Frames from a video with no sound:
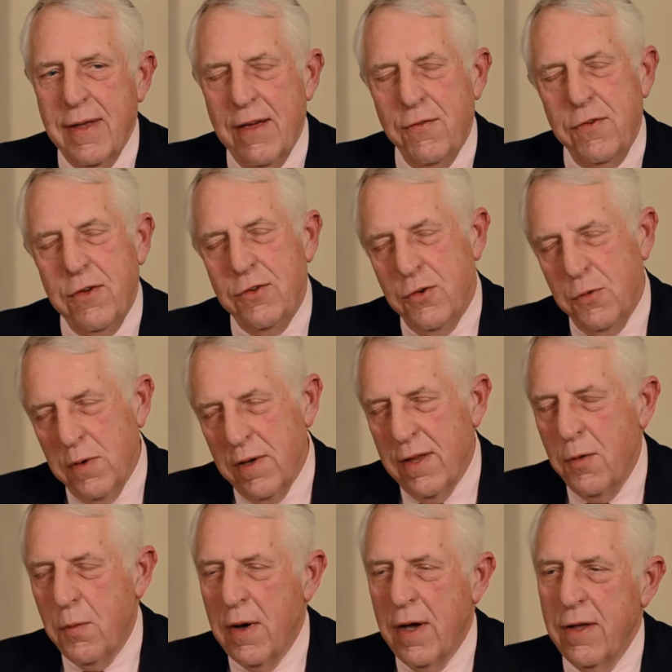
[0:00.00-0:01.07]
if you do
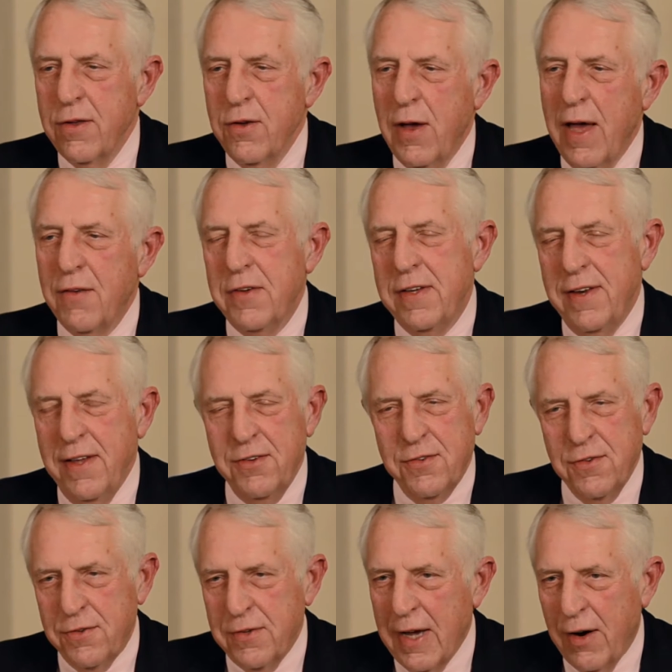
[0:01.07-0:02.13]
really well, you'll have a
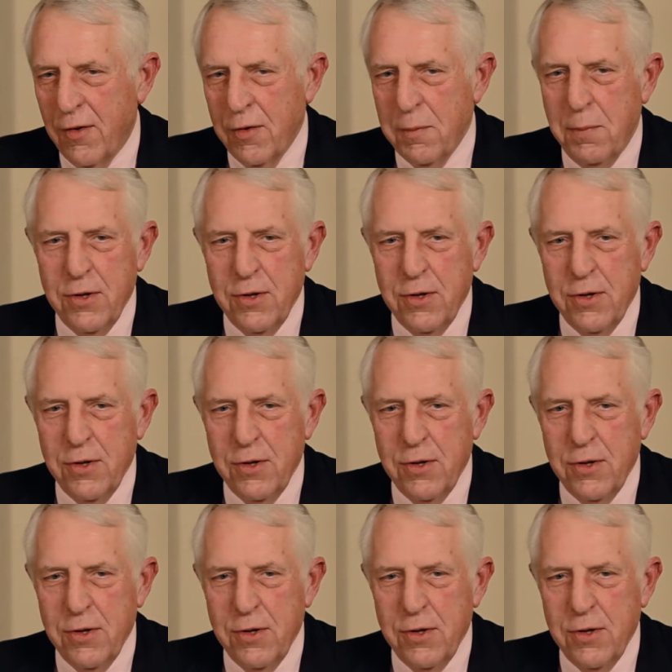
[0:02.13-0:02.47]
decent salary,